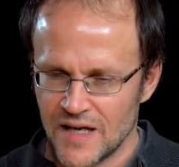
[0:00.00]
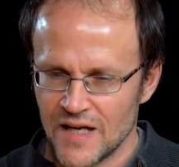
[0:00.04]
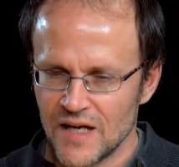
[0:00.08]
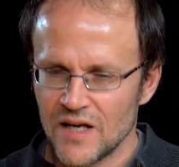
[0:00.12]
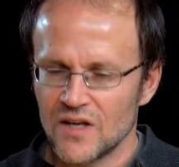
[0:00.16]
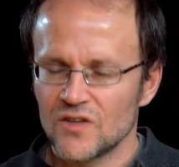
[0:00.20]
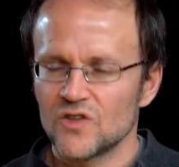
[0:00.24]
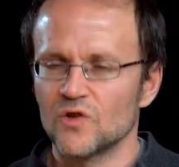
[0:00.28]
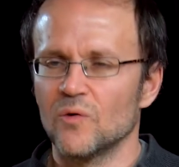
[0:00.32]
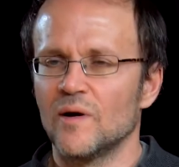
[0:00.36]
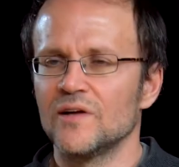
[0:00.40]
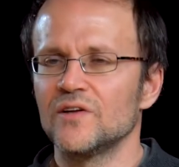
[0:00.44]

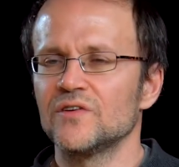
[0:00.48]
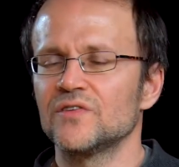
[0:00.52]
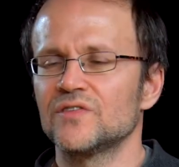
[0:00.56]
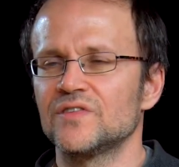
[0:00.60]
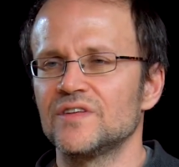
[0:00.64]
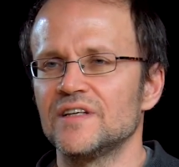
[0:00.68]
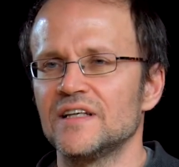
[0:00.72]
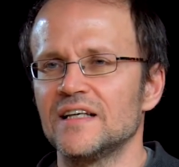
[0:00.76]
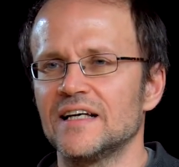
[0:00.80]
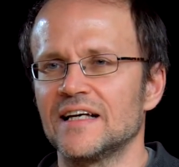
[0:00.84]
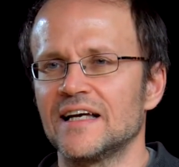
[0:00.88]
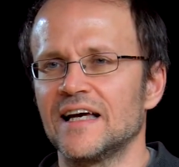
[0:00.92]
So when you
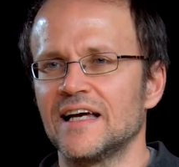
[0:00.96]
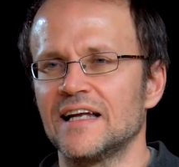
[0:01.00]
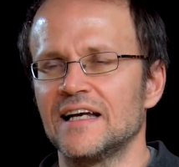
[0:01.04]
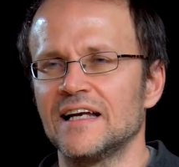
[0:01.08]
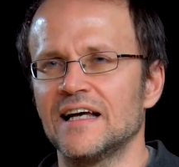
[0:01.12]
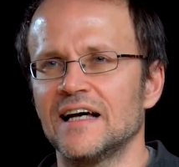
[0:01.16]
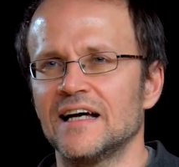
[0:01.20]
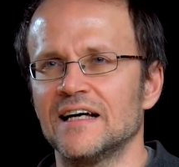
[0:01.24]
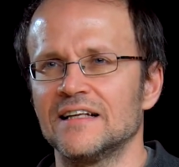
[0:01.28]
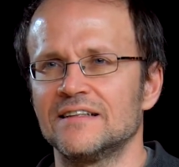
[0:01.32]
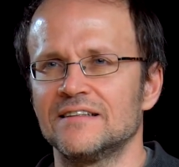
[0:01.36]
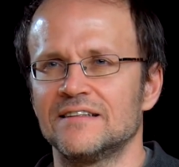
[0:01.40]
see again
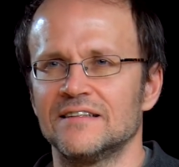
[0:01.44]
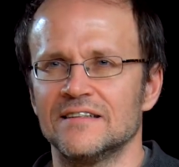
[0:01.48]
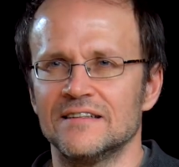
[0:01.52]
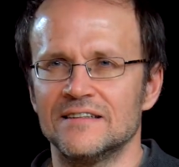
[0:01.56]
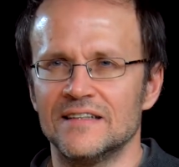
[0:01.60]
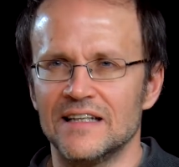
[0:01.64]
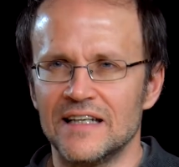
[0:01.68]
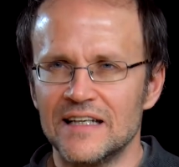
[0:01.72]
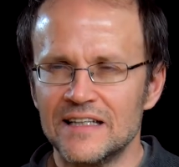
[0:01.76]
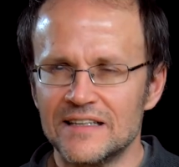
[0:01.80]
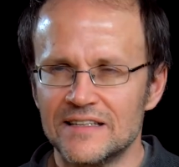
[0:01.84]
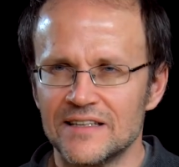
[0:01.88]
at the
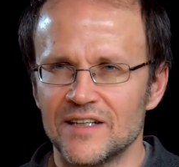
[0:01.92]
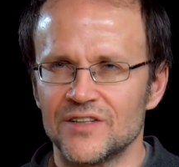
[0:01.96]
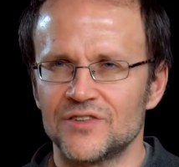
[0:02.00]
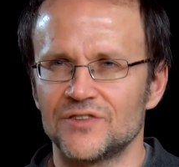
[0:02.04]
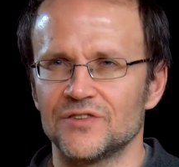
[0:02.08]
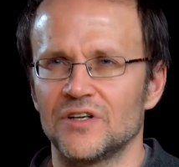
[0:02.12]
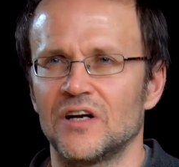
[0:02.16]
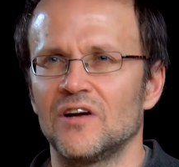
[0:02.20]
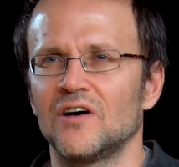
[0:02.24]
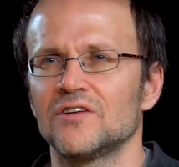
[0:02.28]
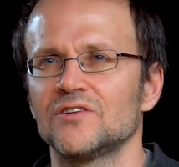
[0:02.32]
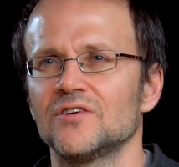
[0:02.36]
literature,
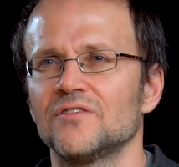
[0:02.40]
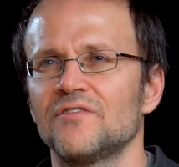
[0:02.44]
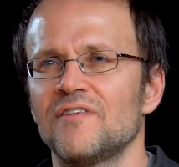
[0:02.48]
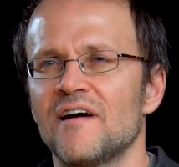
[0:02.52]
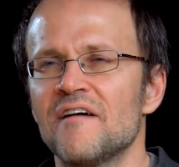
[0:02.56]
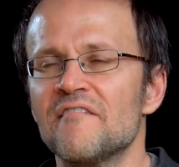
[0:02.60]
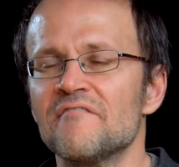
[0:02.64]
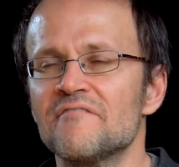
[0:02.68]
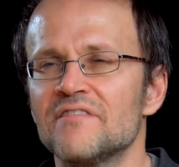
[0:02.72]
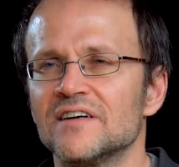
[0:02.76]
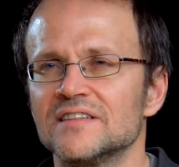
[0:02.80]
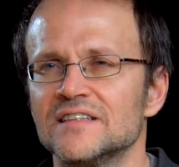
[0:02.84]
a lot of
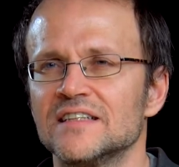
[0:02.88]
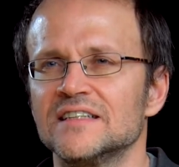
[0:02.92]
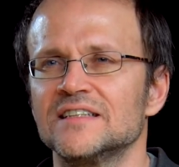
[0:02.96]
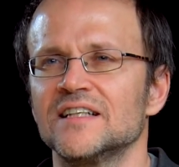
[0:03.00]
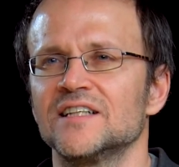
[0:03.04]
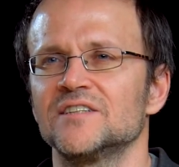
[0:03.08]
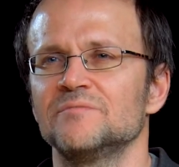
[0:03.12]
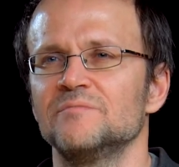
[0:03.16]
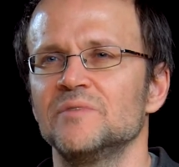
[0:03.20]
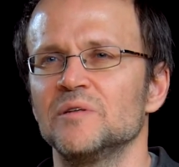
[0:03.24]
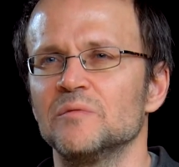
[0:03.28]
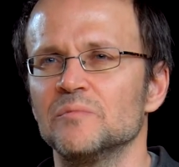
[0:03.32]
emphasis
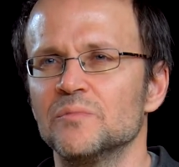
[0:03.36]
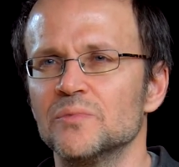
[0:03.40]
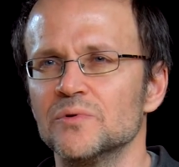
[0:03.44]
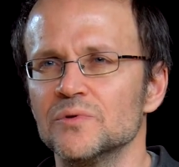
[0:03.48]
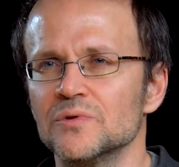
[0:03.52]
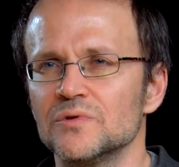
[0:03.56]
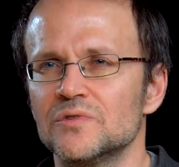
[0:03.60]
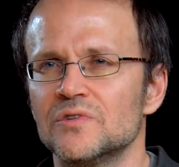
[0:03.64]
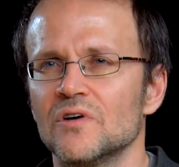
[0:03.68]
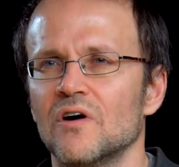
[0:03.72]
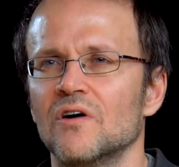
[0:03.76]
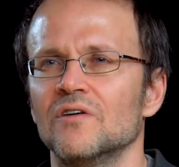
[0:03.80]
has been
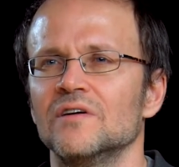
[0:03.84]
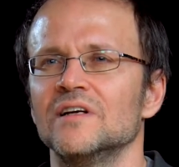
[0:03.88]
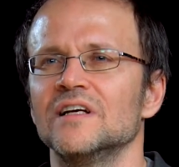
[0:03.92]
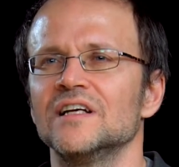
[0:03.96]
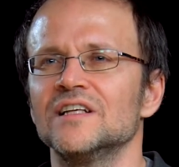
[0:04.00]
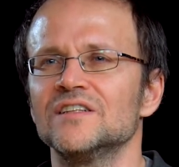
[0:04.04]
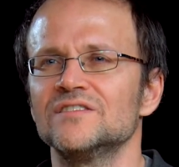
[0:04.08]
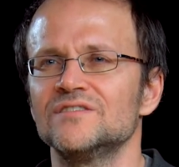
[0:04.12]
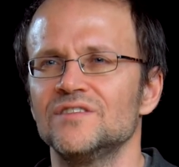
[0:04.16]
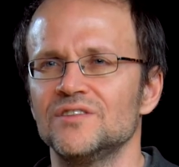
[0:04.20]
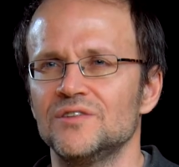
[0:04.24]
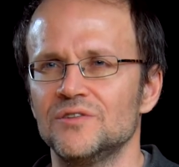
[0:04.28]
put on
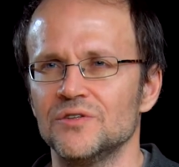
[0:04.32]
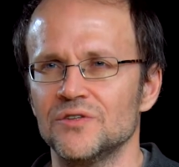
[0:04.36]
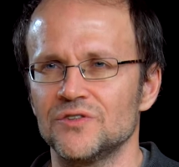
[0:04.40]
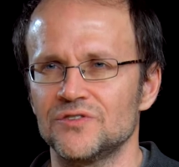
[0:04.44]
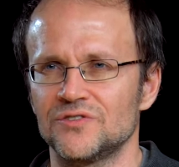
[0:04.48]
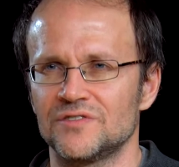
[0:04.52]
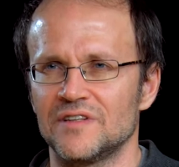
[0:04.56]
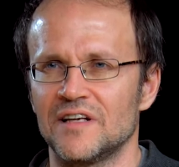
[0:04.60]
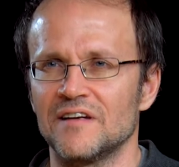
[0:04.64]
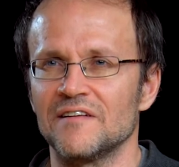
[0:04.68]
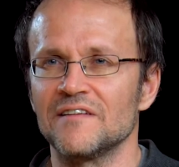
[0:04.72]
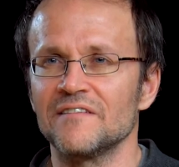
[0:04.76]

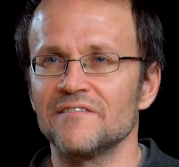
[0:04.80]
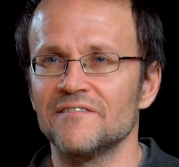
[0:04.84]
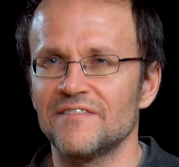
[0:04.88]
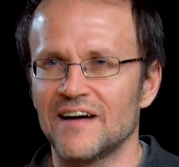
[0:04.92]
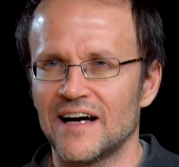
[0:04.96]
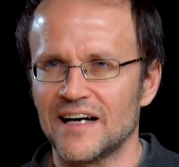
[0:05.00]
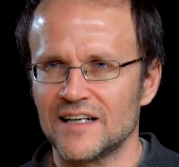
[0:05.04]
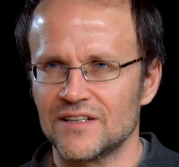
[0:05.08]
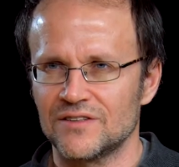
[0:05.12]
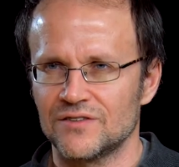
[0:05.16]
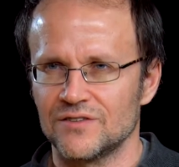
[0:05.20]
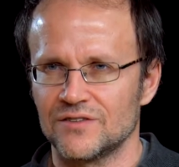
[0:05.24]
institutional
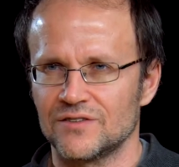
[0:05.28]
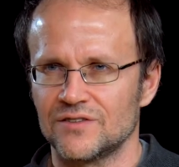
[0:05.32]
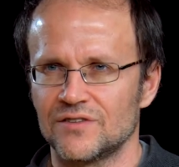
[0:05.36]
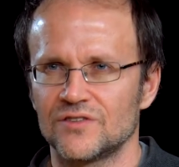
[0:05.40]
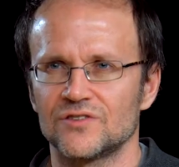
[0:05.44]
factors.